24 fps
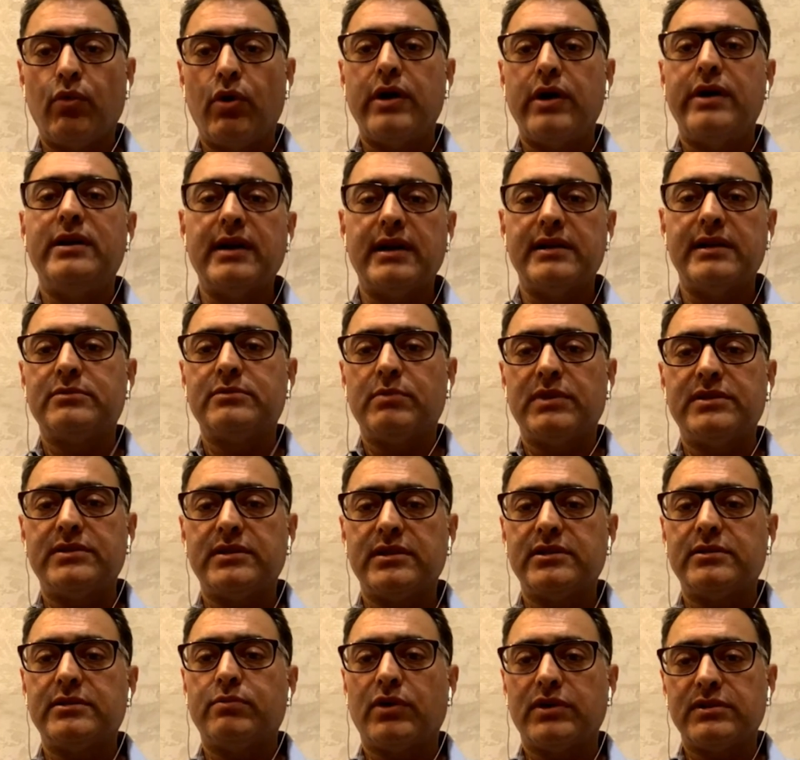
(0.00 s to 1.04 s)
Avoid as
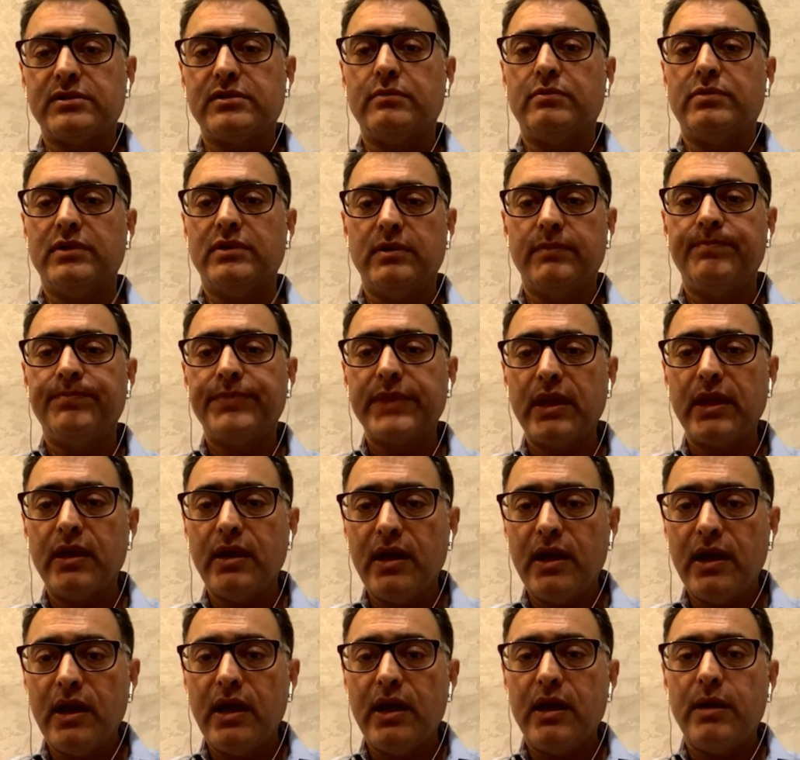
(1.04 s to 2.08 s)
much as possible.
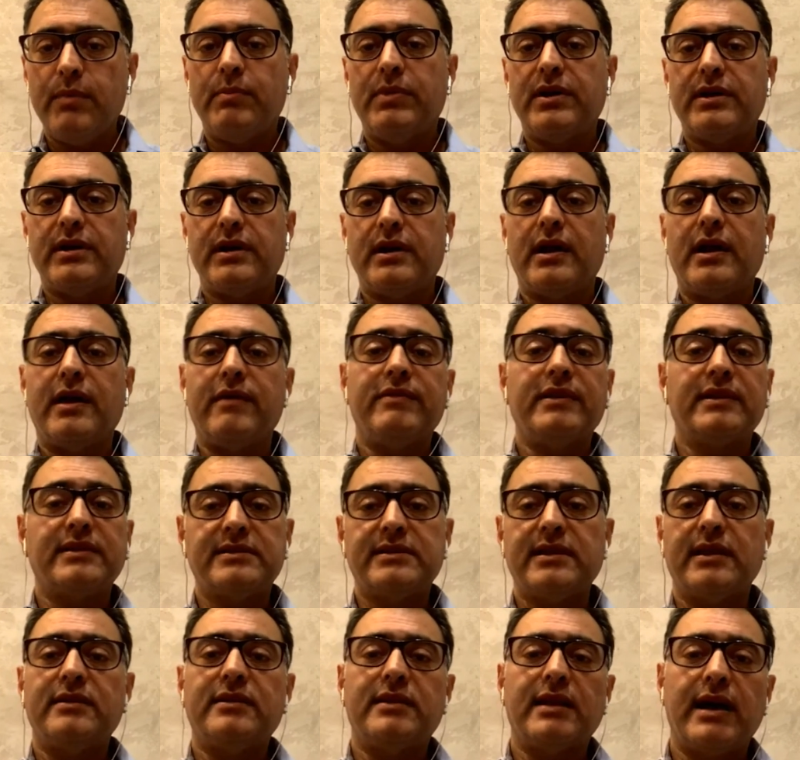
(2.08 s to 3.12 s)
But having
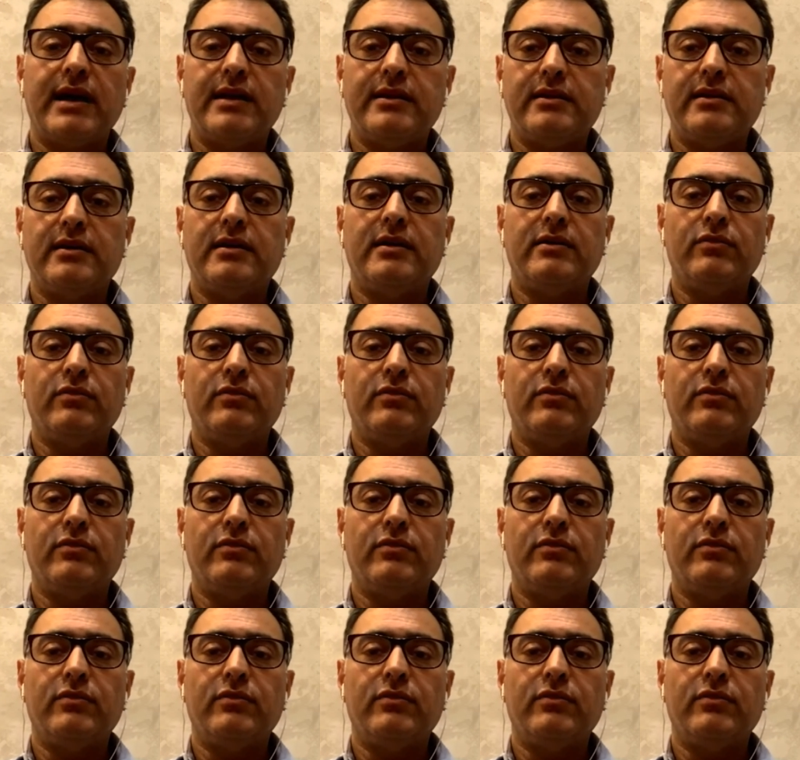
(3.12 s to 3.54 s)
said that,